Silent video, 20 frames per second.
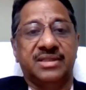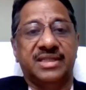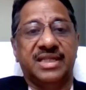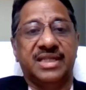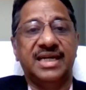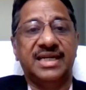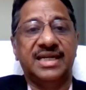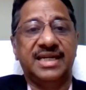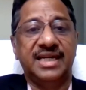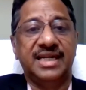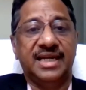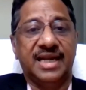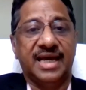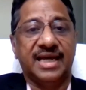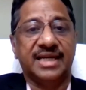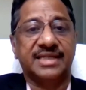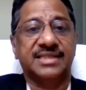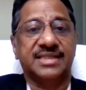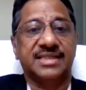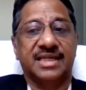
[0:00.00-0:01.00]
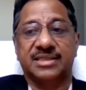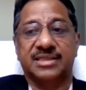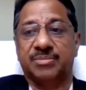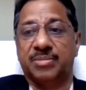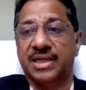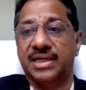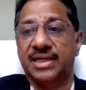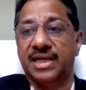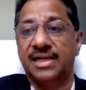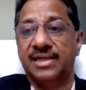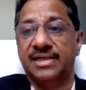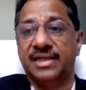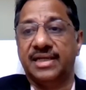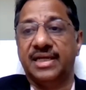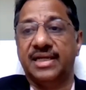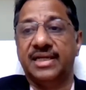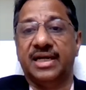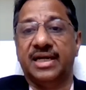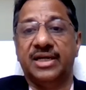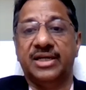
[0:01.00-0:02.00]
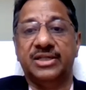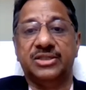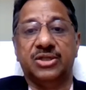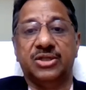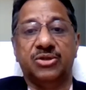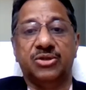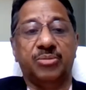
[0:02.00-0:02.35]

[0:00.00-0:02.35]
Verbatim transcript: thirty lakhs as penalty in addition